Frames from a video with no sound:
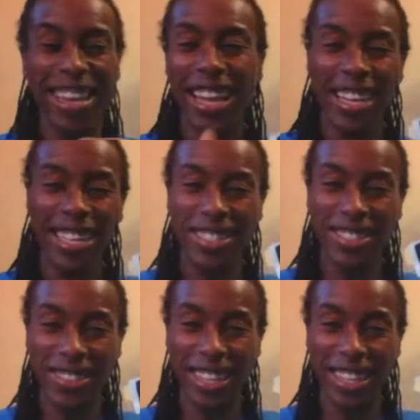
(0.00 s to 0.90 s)
and do
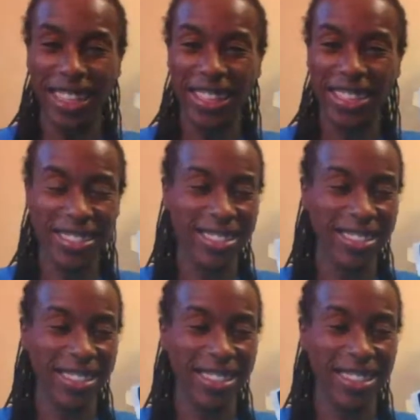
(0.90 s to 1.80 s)
it like this.
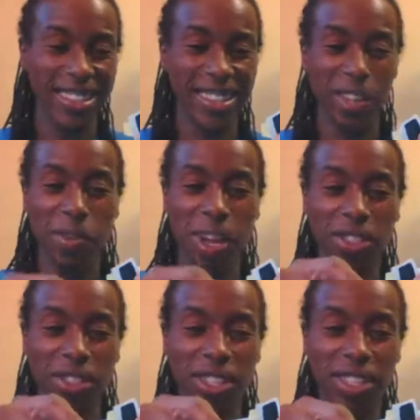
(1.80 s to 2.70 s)

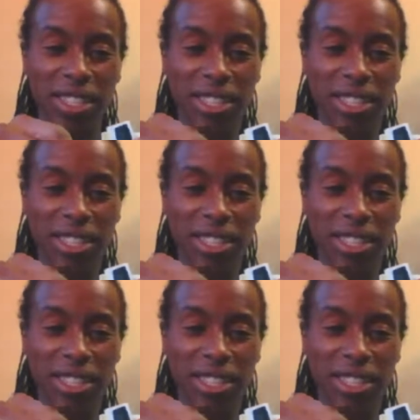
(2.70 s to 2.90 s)
Watch this.